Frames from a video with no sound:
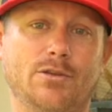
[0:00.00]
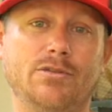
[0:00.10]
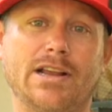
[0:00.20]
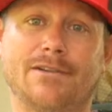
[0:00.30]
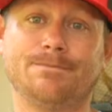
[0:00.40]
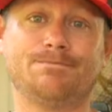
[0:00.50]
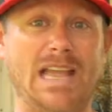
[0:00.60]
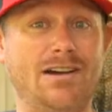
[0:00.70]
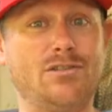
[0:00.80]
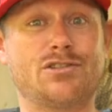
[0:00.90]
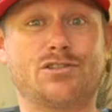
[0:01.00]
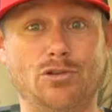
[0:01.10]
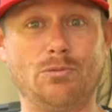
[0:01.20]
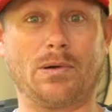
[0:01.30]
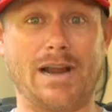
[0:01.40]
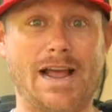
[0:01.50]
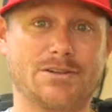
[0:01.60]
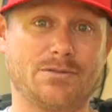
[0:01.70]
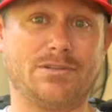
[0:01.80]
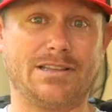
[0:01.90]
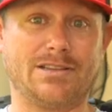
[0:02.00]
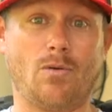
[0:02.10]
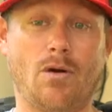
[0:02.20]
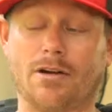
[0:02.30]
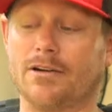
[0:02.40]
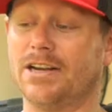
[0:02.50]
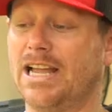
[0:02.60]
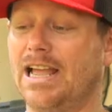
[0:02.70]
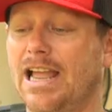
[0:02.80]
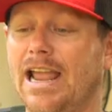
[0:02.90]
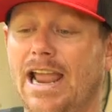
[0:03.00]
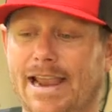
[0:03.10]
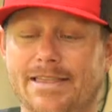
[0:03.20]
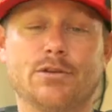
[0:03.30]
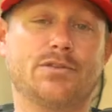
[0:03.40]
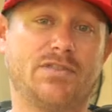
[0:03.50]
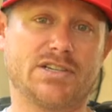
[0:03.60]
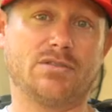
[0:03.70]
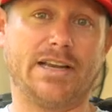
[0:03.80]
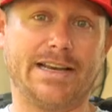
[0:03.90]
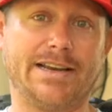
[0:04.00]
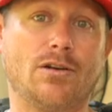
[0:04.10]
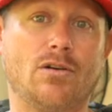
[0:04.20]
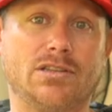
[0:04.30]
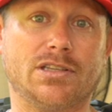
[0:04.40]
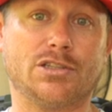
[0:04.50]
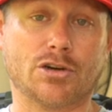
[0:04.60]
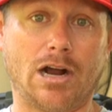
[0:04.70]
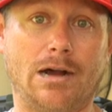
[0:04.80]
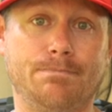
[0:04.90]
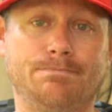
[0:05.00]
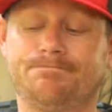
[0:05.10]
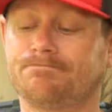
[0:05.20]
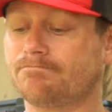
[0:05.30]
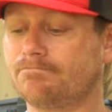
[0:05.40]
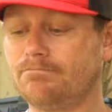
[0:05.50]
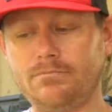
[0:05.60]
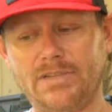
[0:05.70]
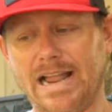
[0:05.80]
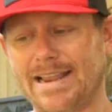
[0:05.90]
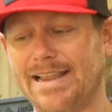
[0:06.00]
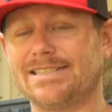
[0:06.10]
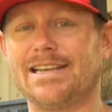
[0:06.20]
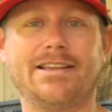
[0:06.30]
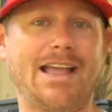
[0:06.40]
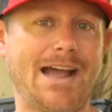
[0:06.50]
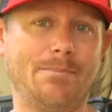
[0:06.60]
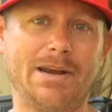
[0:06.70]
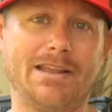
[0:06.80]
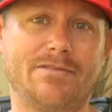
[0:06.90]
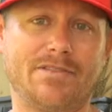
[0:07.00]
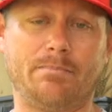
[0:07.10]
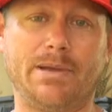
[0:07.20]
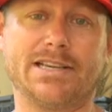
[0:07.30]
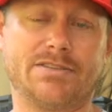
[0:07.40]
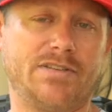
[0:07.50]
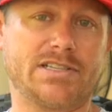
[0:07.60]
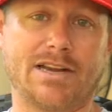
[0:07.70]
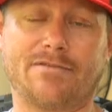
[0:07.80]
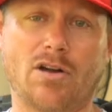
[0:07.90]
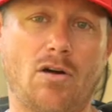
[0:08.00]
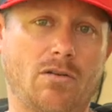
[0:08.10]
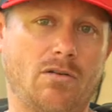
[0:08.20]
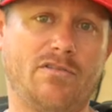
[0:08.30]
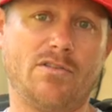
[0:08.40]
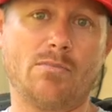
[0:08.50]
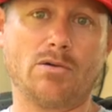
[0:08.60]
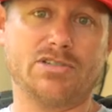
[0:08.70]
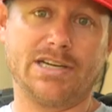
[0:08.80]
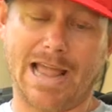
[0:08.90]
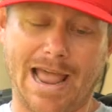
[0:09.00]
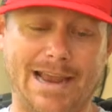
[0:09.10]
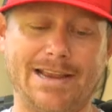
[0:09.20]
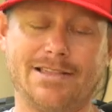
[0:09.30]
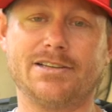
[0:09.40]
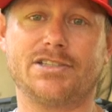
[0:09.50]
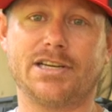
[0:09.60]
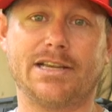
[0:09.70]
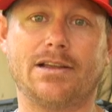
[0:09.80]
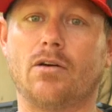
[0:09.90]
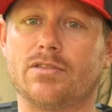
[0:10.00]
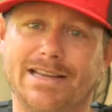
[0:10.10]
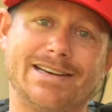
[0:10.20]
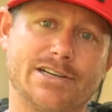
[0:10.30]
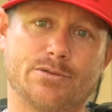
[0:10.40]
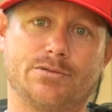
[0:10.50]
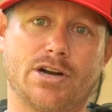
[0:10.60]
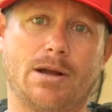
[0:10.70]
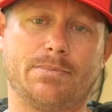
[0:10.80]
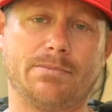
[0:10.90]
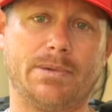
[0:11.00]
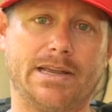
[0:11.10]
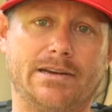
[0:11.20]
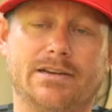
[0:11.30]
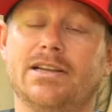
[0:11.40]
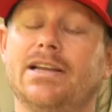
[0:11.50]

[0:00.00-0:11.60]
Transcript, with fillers: through there, it looks super natural in the water, and those fish will eat it on the drop. I can't tell you how many of the biggest fish that I've caught on a football jig ate the jig on the initial drop of the bait.